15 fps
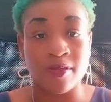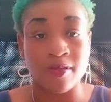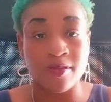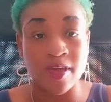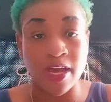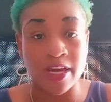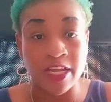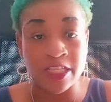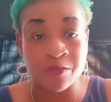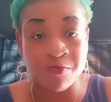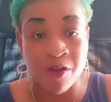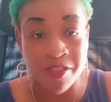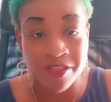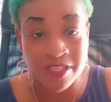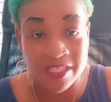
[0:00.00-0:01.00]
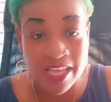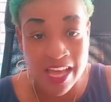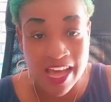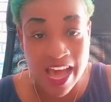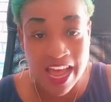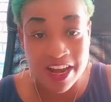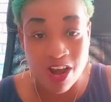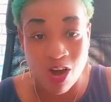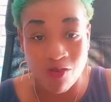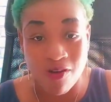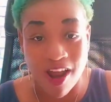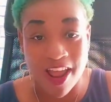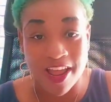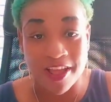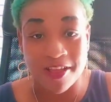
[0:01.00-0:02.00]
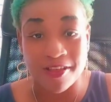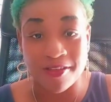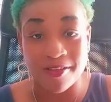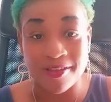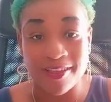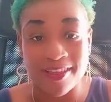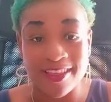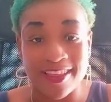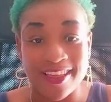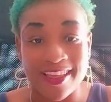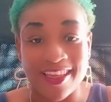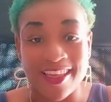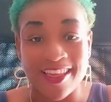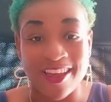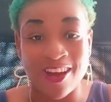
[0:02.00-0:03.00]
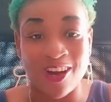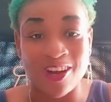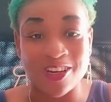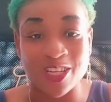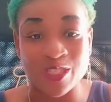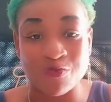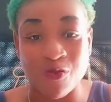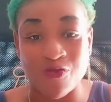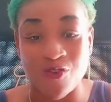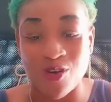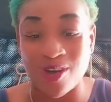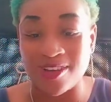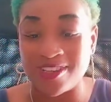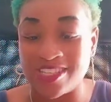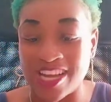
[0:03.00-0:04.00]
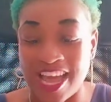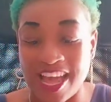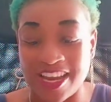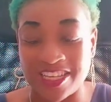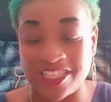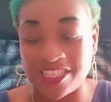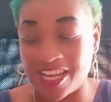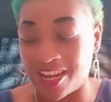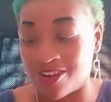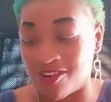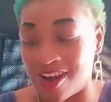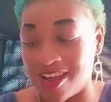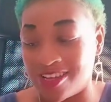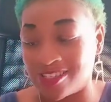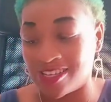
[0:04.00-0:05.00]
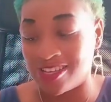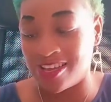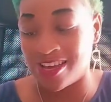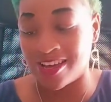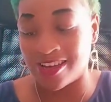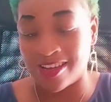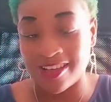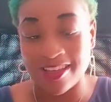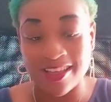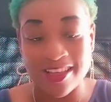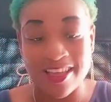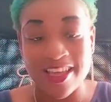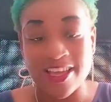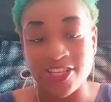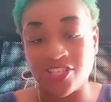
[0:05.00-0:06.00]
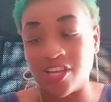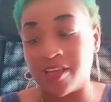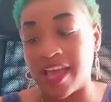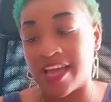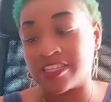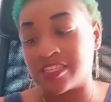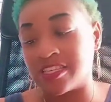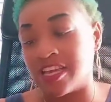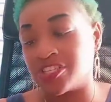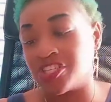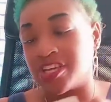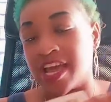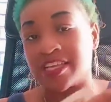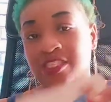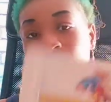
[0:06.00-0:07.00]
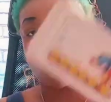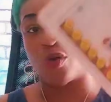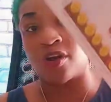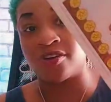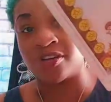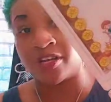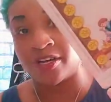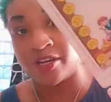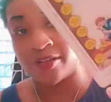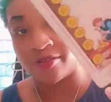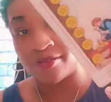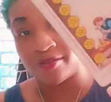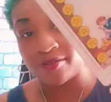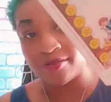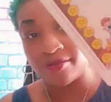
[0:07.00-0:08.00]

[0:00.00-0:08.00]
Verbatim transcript: Yeah, these brothers, I know, right? Heard this before. Chad is shit crazy. Yeah. She got yeah, she got some work done.